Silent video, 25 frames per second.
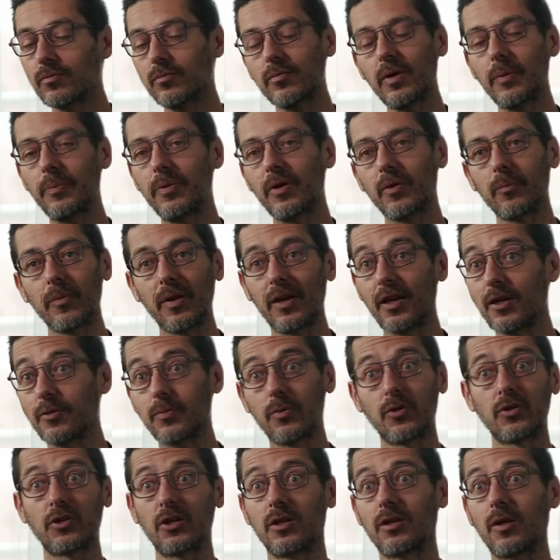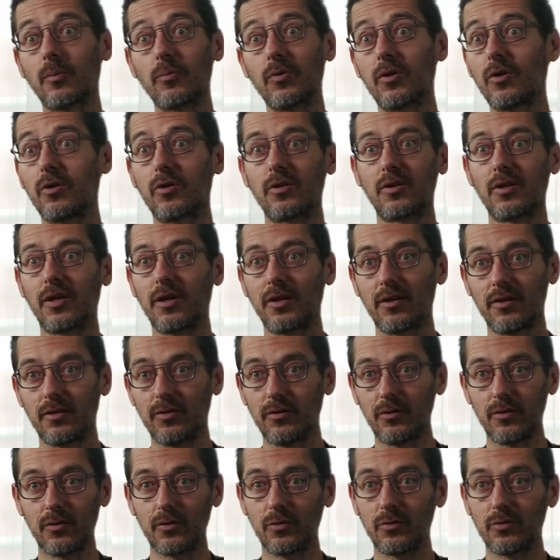Maybe on my next project, I'm gonna take,
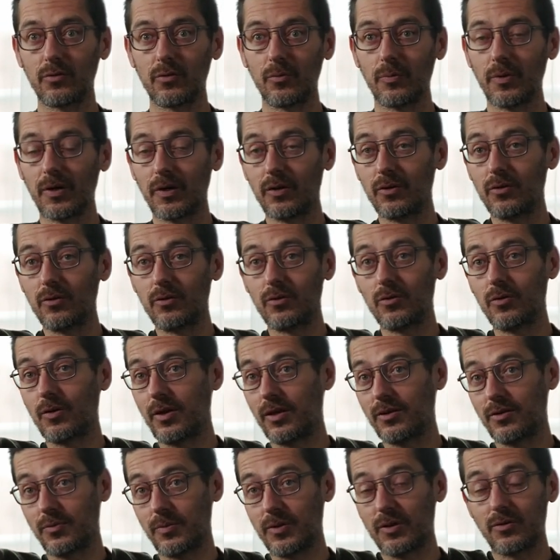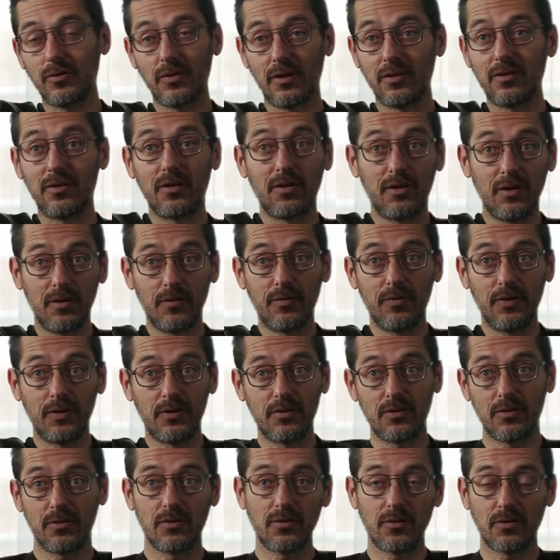super new lens because I think it
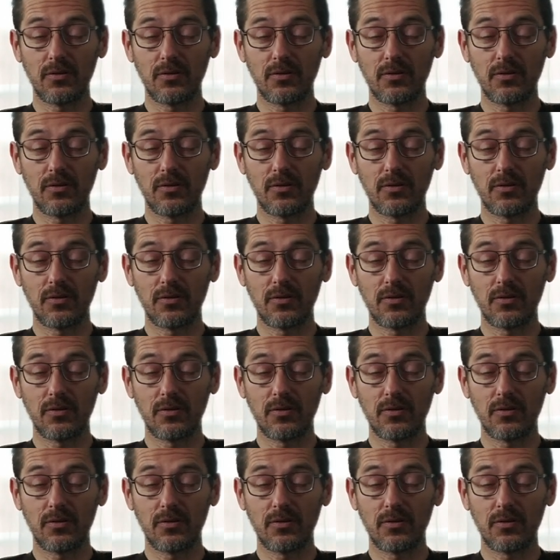fits the